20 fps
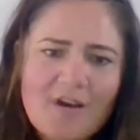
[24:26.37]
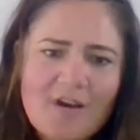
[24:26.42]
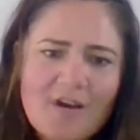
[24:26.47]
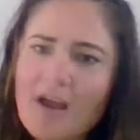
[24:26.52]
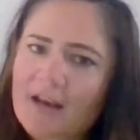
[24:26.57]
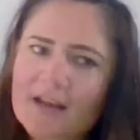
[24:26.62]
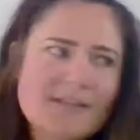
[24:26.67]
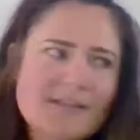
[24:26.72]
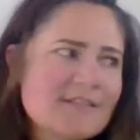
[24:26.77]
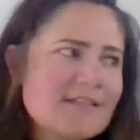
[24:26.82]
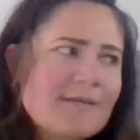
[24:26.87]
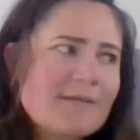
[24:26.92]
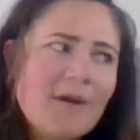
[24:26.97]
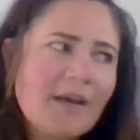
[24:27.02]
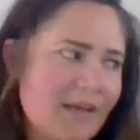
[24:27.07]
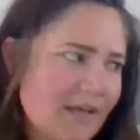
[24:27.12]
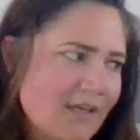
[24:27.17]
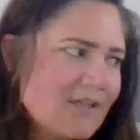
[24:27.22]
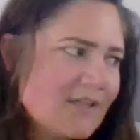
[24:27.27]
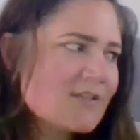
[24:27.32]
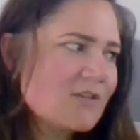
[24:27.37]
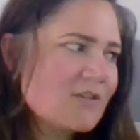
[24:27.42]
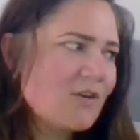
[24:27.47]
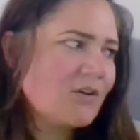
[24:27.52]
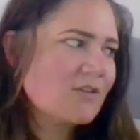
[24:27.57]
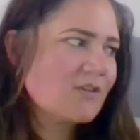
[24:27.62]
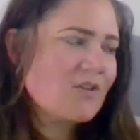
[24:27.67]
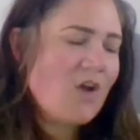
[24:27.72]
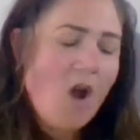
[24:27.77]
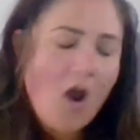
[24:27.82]
I can see my kids
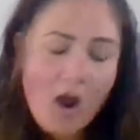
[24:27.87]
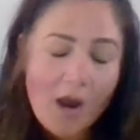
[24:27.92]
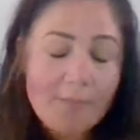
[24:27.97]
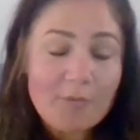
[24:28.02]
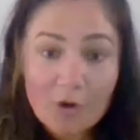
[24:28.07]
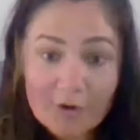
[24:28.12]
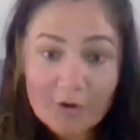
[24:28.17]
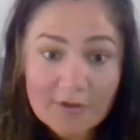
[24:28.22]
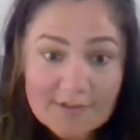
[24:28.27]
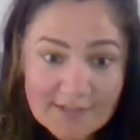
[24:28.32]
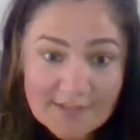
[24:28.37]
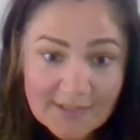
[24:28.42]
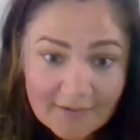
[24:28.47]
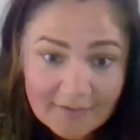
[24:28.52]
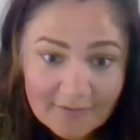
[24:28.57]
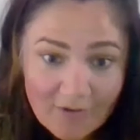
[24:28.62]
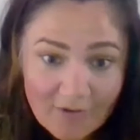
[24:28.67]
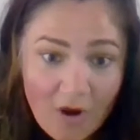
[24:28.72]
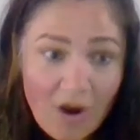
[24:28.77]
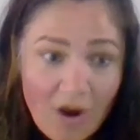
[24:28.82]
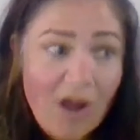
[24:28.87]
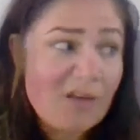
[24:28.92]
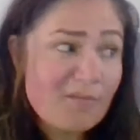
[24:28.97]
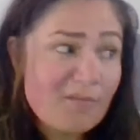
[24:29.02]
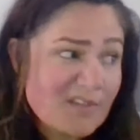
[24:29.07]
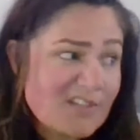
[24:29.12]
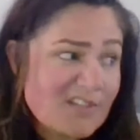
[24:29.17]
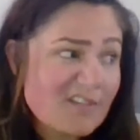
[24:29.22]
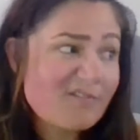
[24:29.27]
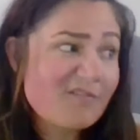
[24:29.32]
notice. I'm noticing. I
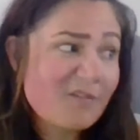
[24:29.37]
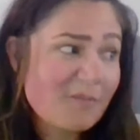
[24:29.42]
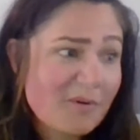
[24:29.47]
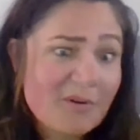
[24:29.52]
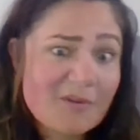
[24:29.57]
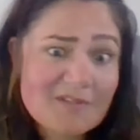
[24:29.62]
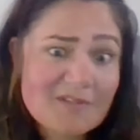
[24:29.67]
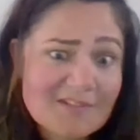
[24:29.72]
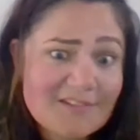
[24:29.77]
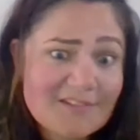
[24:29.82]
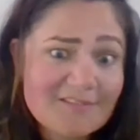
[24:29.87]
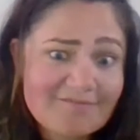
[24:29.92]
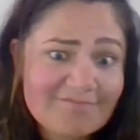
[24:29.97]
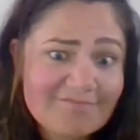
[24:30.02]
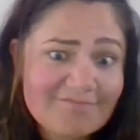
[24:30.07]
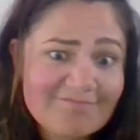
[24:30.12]
am a different person.